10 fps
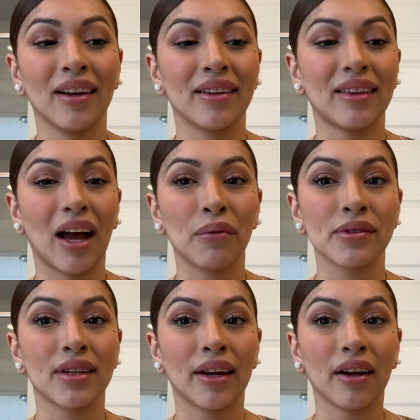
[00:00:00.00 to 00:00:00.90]
that
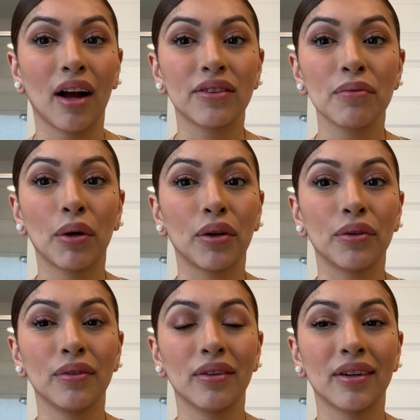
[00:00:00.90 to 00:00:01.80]
was getting off the
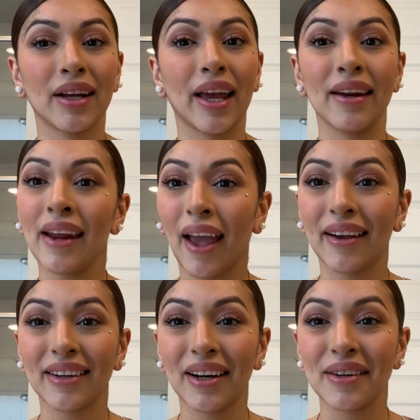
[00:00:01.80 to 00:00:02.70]
boat in
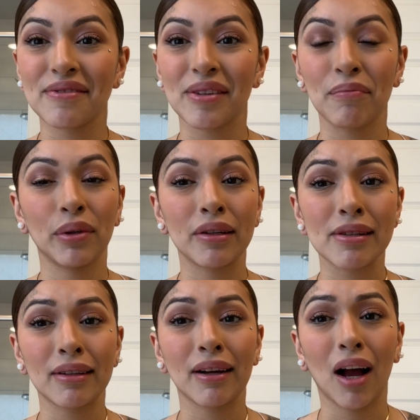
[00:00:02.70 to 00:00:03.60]
handcuffs, and put us
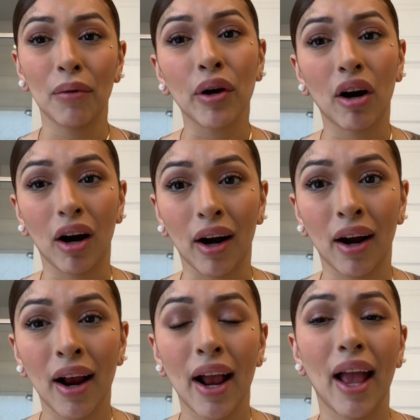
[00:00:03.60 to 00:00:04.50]
in a cop car,